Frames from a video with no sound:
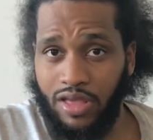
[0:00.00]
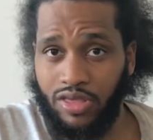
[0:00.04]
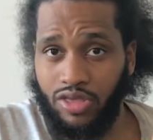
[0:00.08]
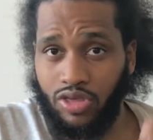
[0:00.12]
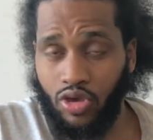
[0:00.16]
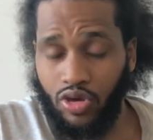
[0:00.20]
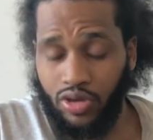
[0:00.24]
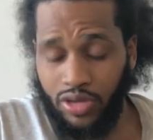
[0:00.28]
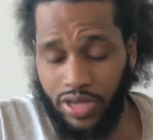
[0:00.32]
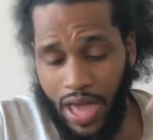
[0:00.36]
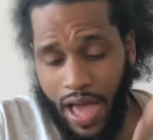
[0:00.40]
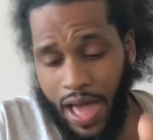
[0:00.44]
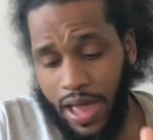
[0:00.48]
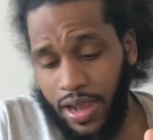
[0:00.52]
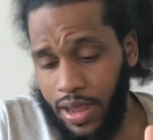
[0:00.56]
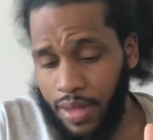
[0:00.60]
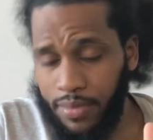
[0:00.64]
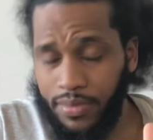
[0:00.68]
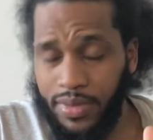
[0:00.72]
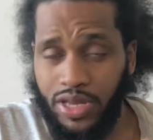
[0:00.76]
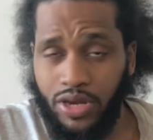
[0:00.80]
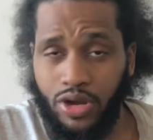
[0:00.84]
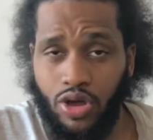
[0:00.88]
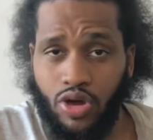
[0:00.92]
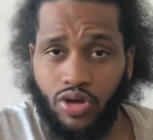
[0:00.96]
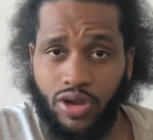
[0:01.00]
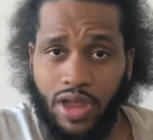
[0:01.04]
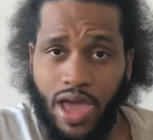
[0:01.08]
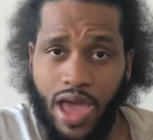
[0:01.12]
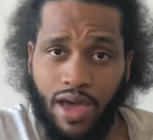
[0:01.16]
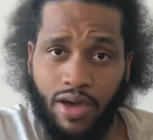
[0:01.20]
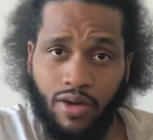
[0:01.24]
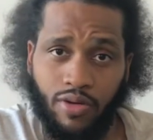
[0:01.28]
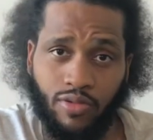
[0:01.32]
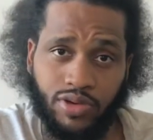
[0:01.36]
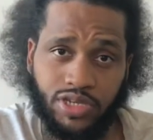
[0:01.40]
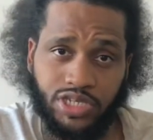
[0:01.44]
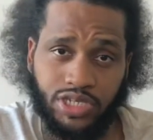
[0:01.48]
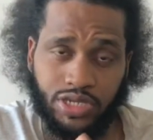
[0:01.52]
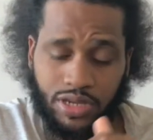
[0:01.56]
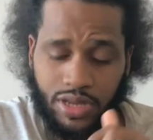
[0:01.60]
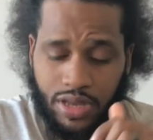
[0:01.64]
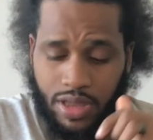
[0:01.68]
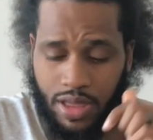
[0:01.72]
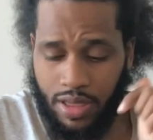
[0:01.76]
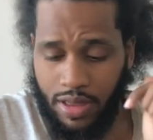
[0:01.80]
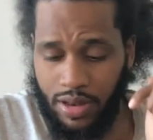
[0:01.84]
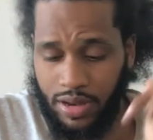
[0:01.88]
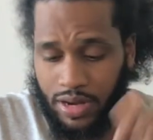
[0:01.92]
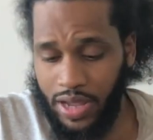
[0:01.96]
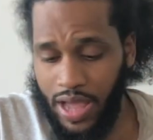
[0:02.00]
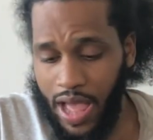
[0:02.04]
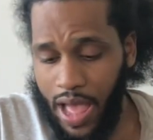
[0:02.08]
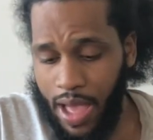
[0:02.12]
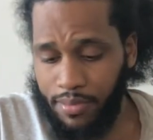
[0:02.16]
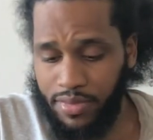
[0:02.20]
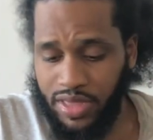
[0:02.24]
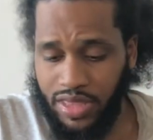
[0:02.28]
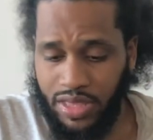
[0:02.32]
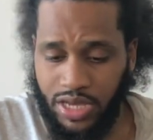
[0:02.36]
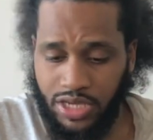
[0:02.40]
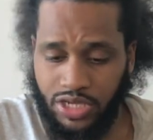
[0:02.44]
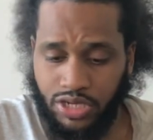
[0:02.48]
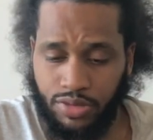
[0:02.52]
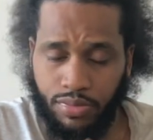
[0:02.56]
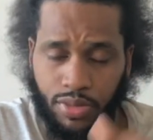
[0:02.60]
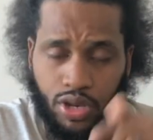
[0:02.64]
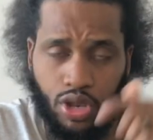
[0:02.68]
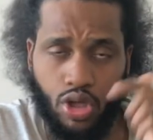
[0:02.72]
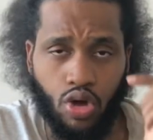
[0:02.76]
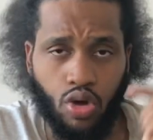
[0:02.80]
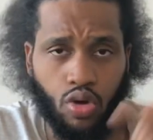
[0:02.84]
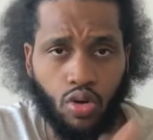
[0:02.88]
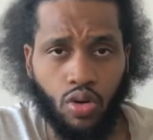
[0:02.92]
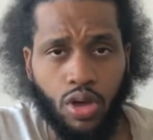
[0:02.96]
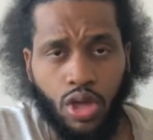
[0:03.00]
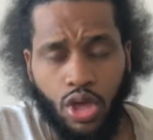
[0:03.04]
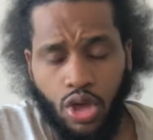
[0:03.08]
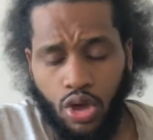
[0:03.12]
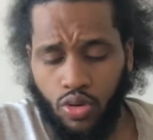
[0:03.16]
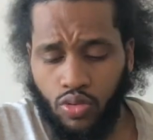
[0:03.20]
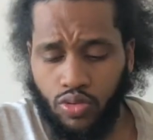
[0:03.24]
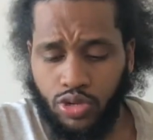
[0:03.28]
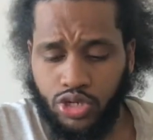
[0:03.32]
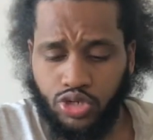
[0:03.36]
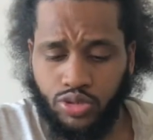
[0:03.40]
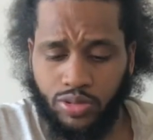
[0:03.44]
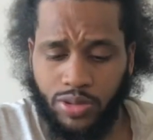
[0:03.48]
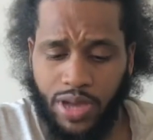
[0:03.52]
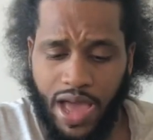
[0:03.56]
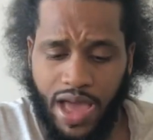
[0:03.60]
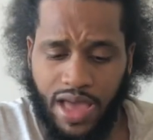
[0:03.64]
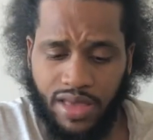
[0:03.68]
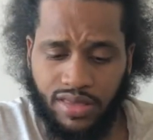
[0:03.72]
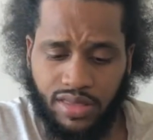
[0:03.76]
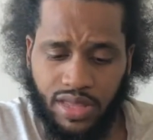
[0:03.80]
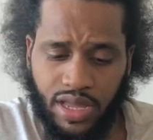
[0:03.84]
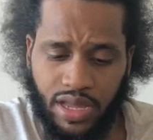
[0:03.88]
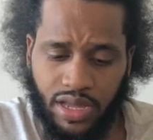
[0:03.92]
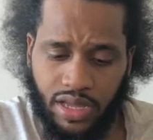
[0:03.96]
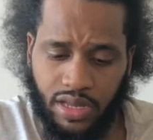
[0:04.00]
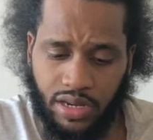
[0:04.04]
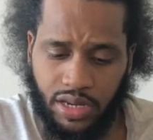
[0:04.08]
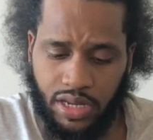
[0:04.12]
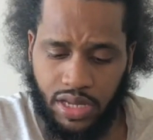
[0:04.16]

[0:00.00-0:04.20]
So y'all let me know down in the comment section below what you guys think of